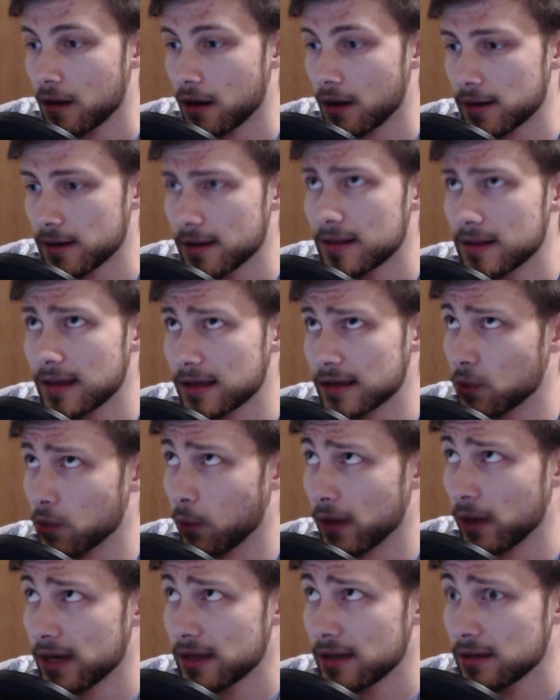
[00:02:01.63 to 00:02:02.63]
did like
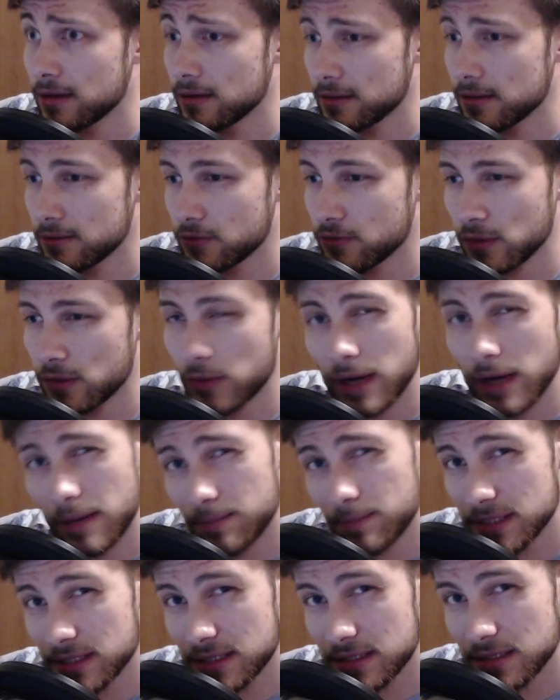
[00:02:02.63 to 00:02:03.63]
20
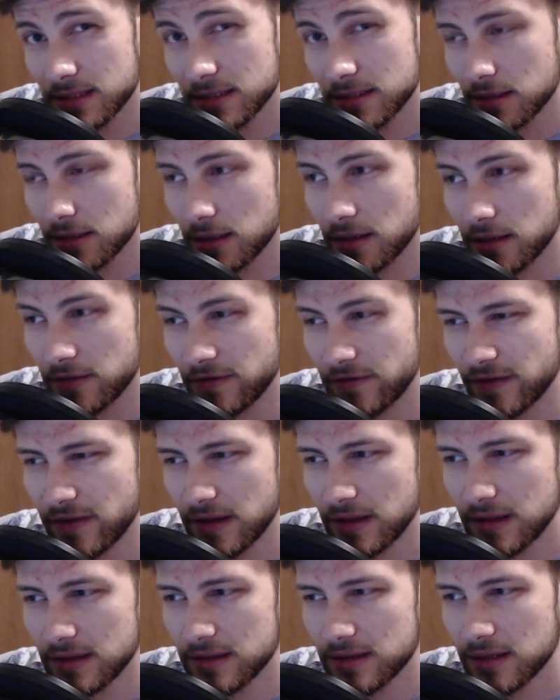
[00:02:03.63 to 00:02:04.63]
reps. It
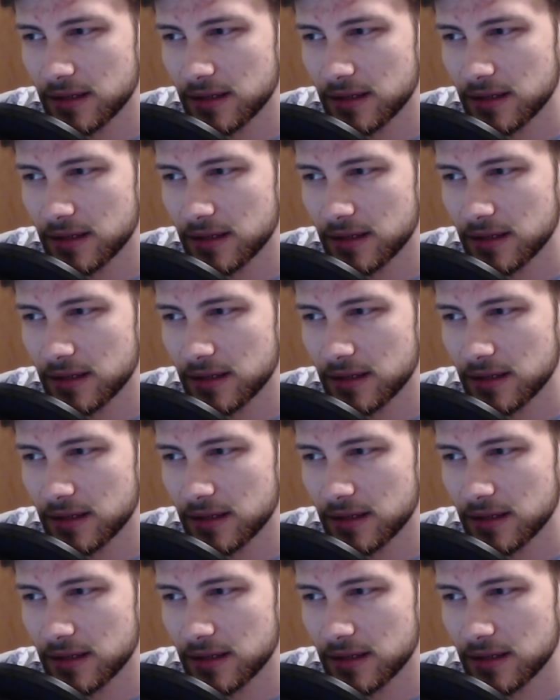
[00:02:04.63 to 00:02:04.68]
felt